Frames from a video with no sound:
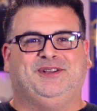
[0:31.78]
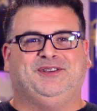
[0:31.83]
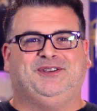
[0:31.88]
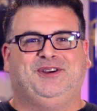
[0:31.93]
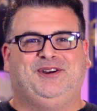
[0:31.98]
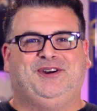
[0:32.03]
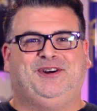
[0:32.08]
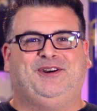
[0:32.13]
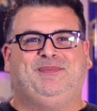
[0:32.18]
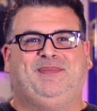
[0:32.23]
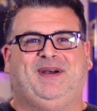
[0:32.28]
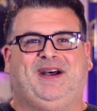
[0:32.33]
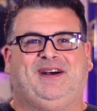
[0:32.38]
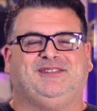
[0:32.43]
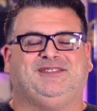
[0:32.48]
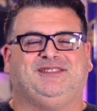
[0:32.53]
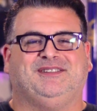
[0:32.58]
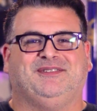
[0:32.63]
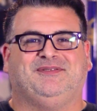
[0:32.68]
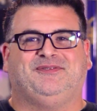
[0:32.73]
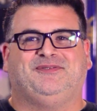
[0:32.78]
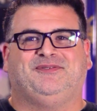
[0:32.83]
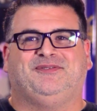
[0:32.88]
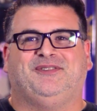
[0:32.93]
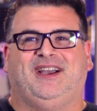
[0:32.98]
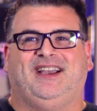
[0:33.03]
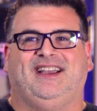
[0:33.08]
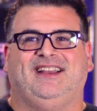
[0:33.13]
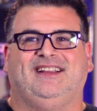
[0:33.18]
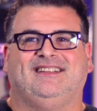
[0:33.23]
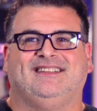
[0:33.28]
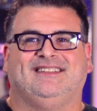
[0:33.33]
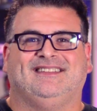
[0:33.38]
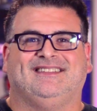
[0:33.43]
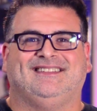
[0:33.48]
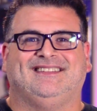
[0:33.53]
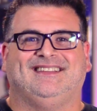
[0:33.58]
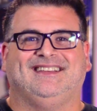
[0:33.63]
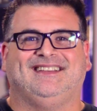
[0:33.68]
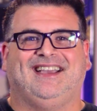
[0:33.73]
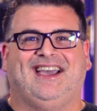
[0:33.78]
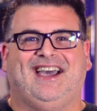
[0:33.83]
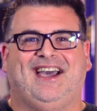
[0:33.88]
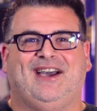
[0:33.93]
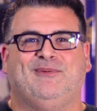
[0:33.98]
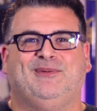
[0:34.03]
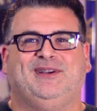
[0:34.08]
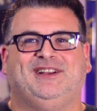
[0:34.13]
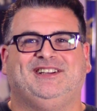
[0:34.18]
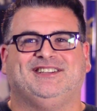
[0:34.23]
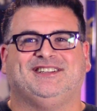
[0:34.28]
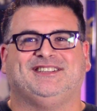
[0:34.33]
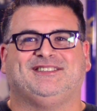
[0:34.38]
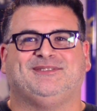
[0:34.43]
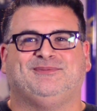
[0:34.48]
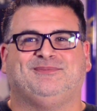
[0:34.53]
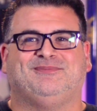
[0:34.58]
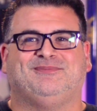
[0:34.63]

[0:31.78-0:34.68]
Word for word: Well, you're about to fight the guy we just